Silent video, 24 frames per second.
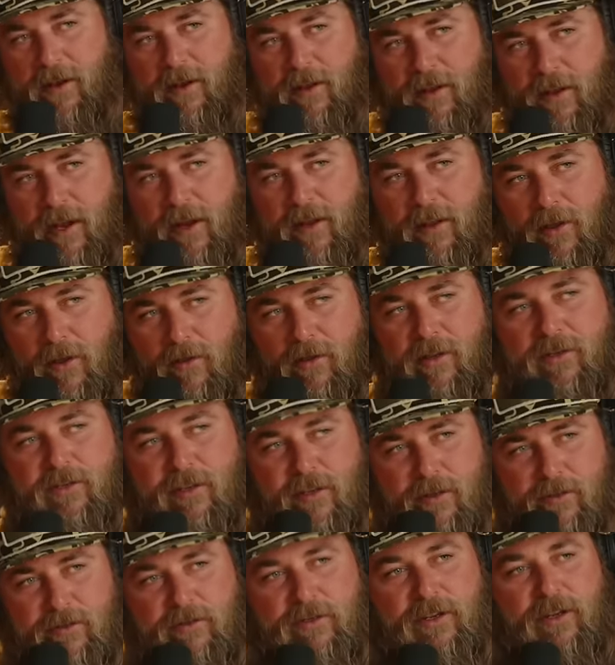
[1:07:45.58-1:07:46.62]
and like all this
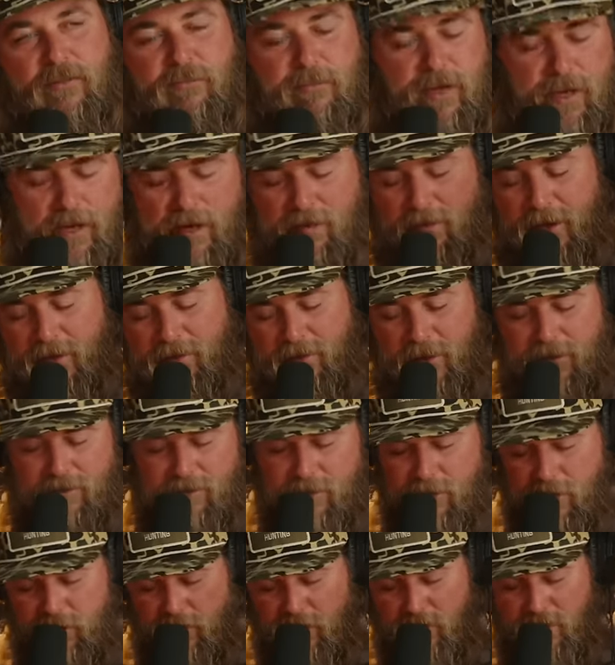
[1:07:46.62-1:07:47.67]
other shit. But anyways, that's
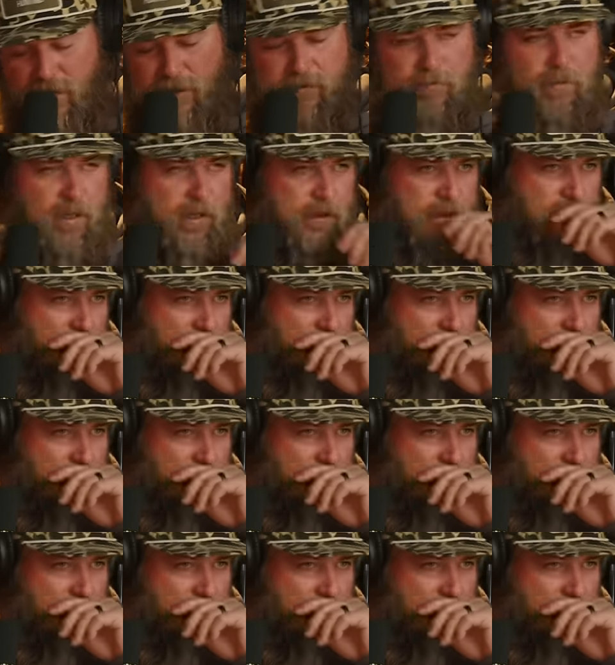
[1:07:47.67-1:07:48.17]
nerd shit. But